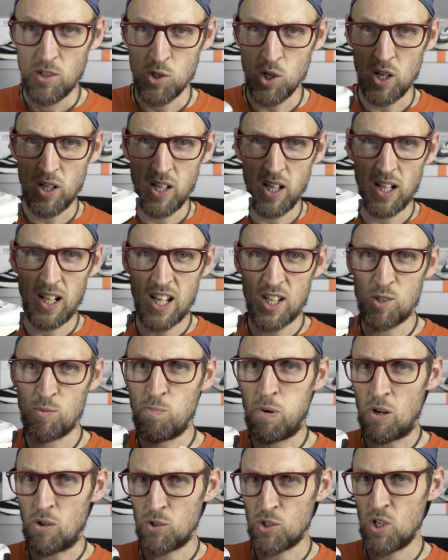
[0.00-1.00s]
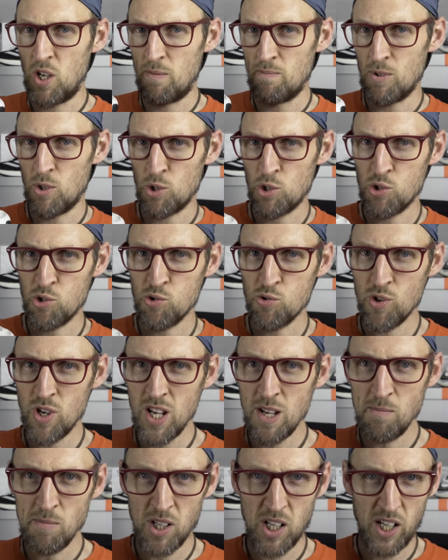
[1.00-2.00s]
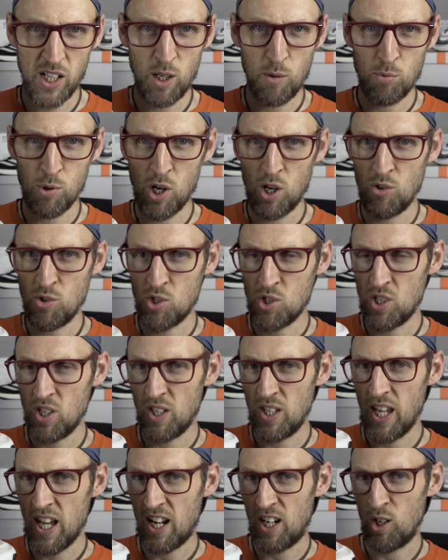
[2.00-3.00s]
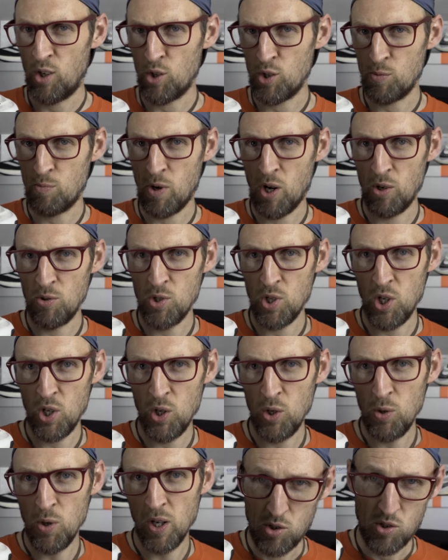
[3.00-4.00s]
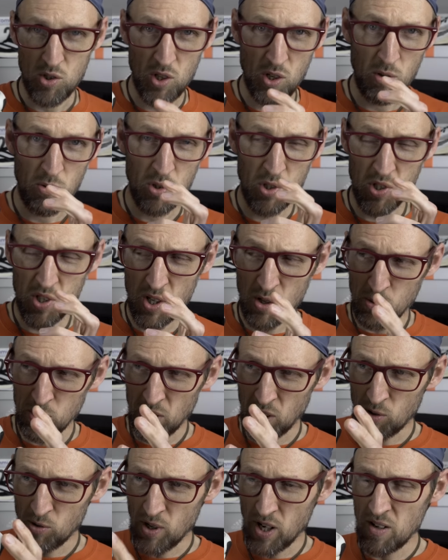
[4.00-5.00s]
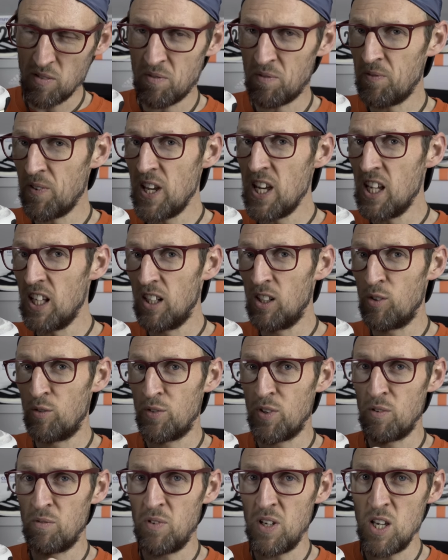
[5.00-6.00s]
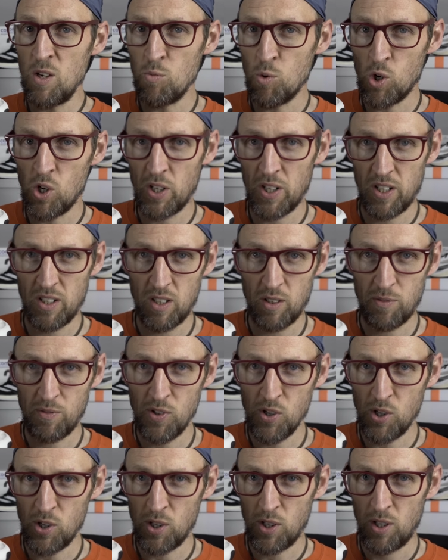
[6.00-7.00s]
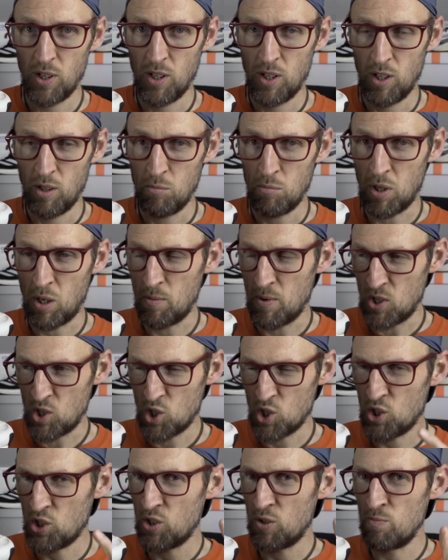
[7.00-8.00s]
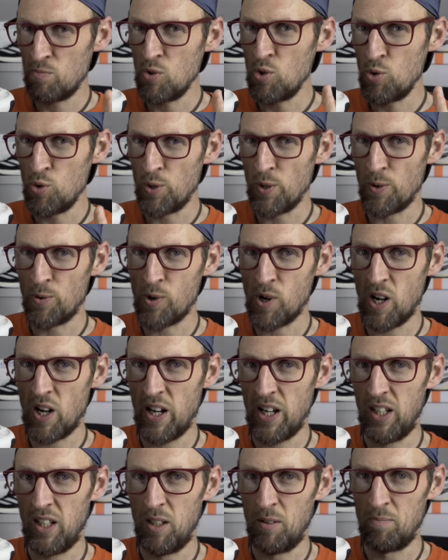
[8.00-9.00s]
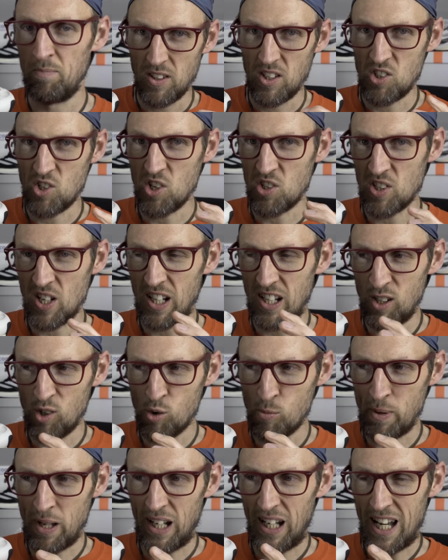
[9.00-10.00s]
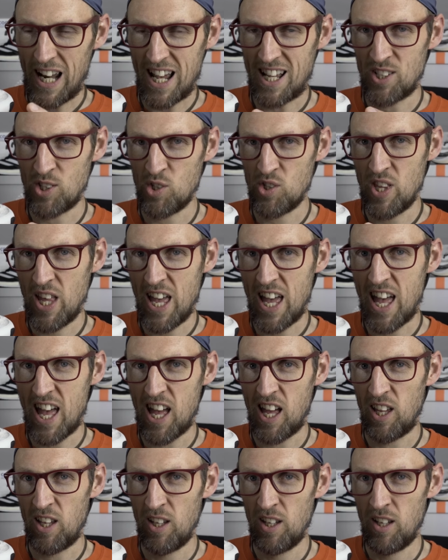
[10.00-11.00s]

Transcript: Certainly a less boxy and more streamlined approach to the Adios Pro 2. So still with the great feel of the V1 underfoot, but a much smoother ride. There's just a little bit less there.